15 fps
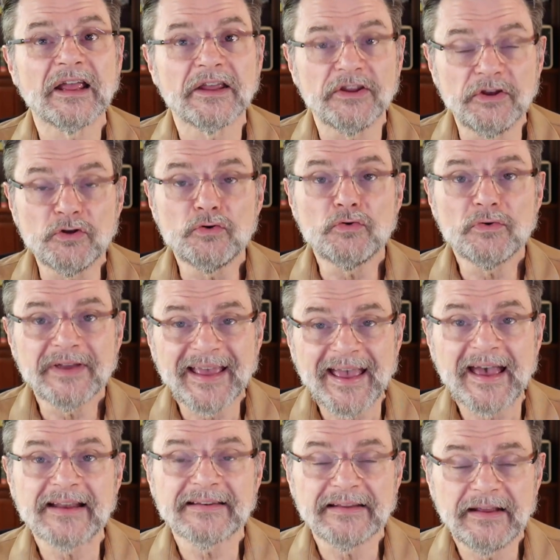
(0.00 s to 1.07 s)
You
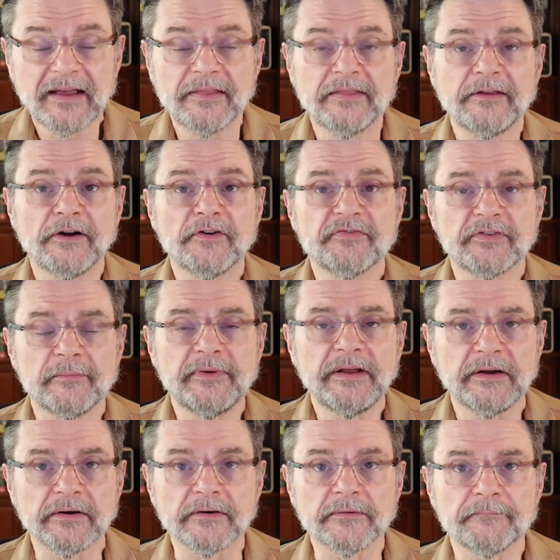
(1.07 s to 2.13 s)
can't get there from
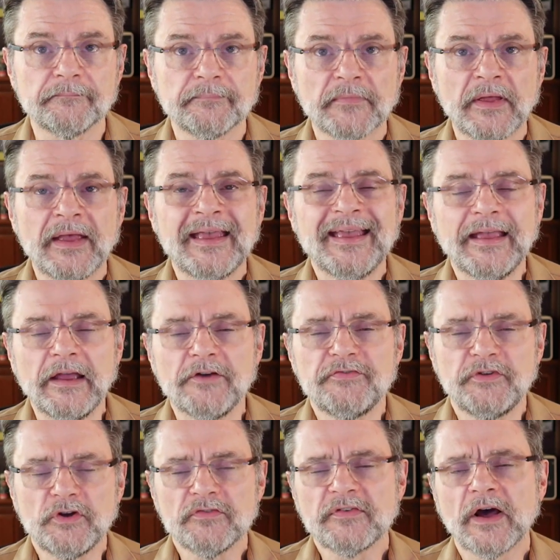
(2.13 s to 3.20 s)
here. If
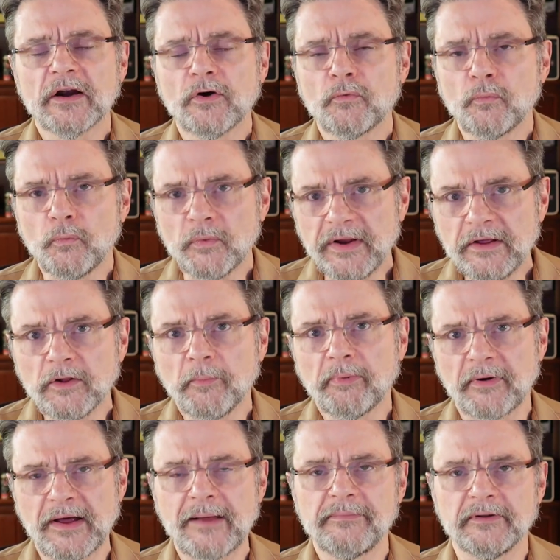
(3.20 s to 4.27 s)
you've got a real
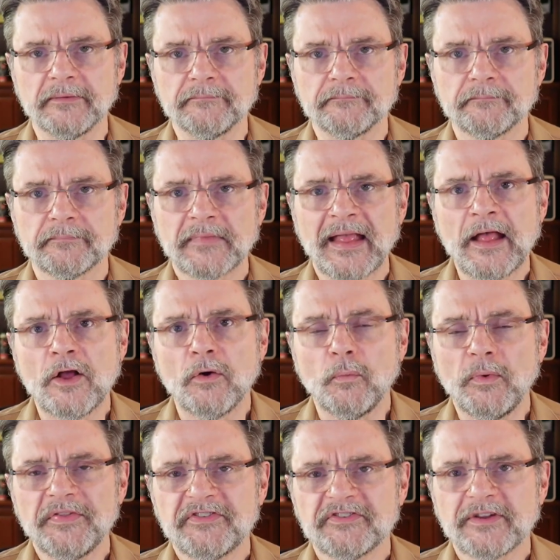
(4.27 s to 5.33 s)
problem
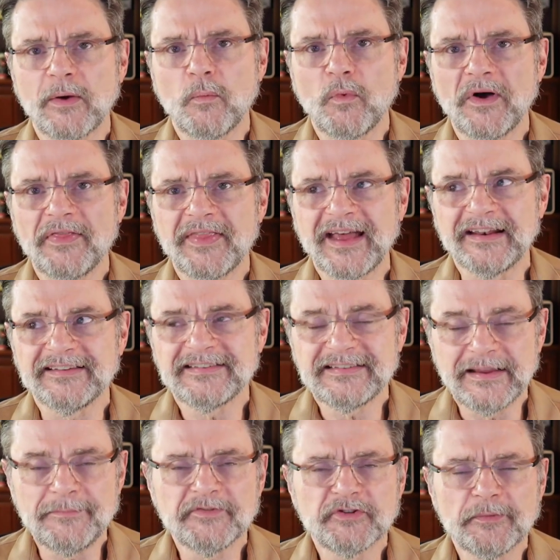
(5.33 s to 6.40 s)
with someone that
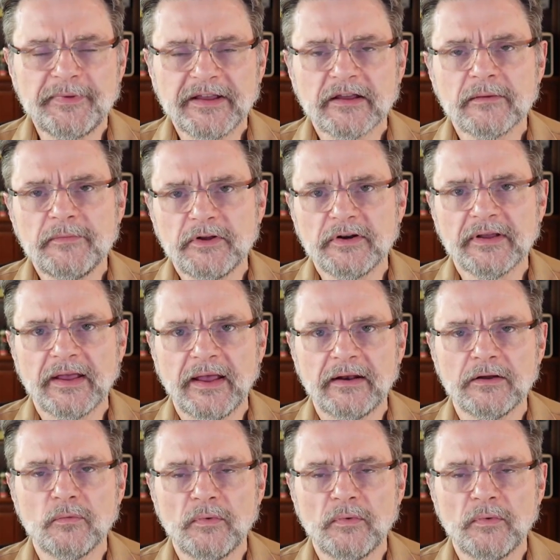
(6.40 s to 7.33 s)
seems to be communicating